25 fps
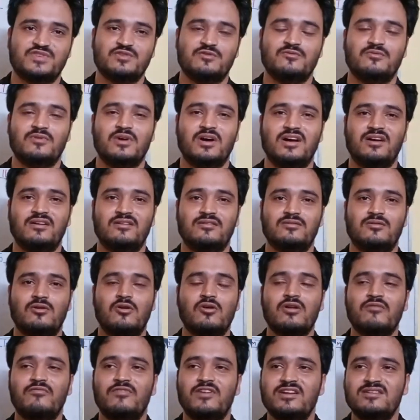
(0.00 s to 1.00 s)
So,
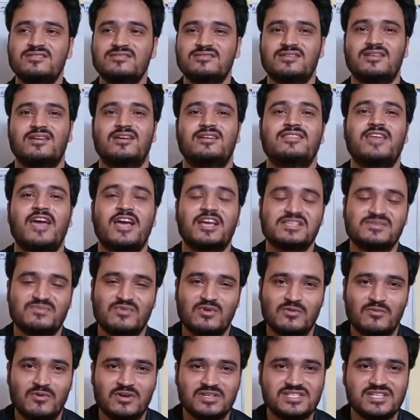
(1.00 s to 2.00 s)
okay friends,
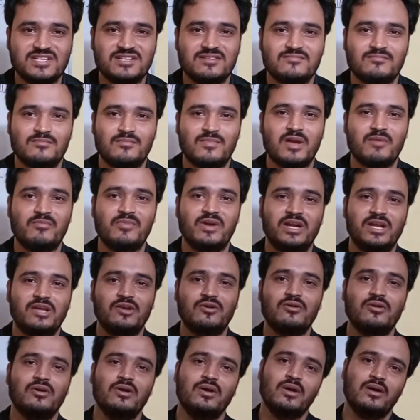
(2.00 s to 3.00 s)
thanks for watching my
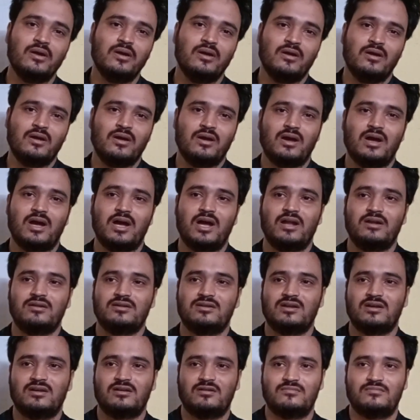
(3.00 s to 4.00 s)
video.
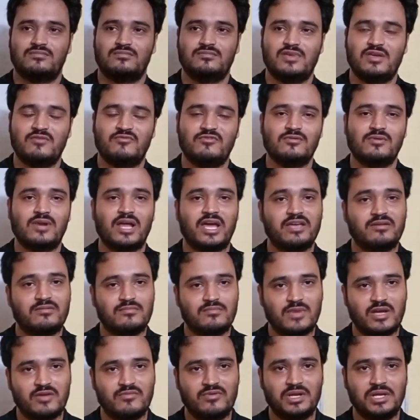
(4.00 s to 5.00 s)
And if you
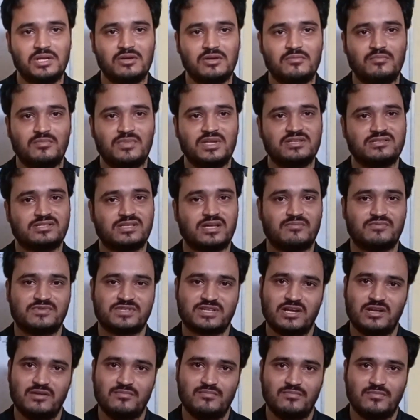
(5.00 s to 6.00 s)
like my video, please
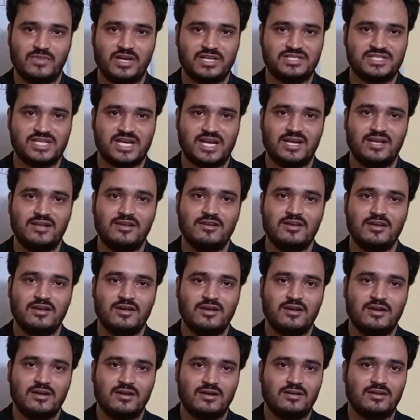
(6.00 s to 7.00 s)
subscribe my channel,
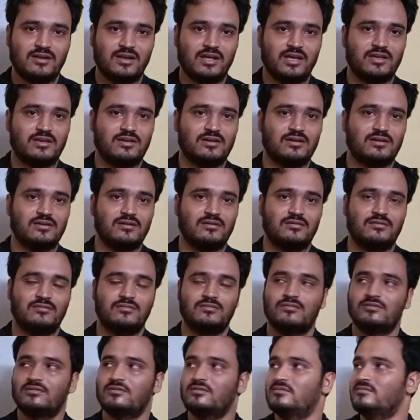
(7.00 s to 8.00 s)
Dream
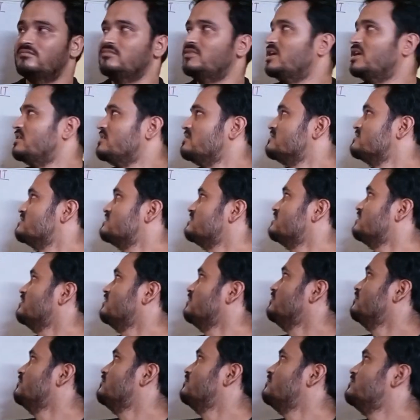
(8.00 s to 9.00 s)

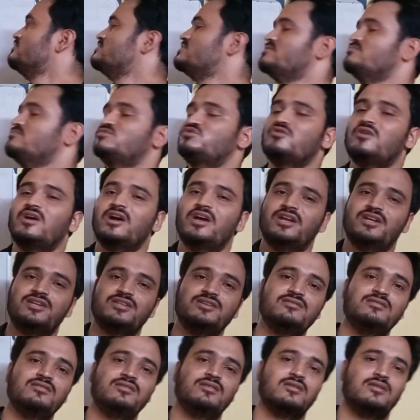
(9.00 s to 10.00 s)
to
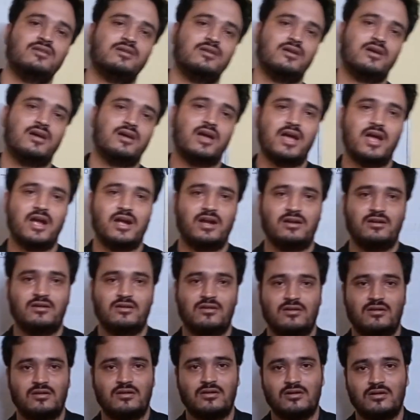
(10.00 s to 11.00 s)
IIT,
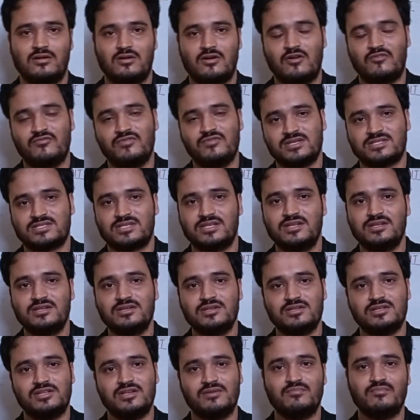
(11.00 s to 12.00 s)
and
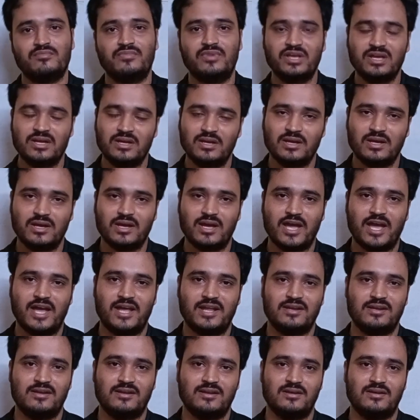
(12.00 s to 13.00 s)
obviously dream big
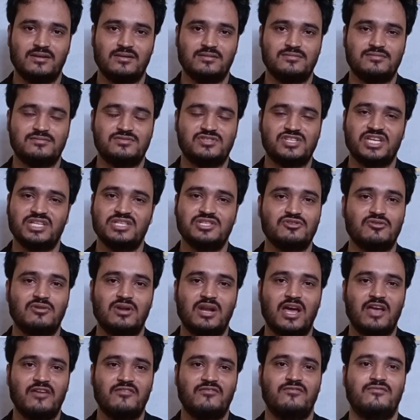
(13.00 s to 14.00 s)
and change
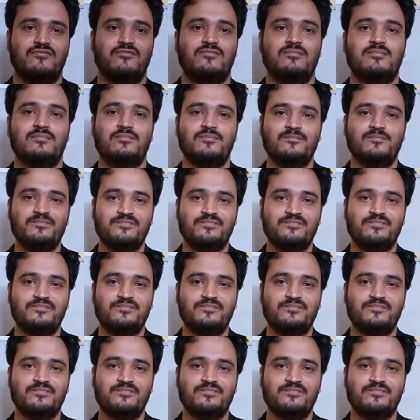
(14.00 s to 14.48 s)
your life.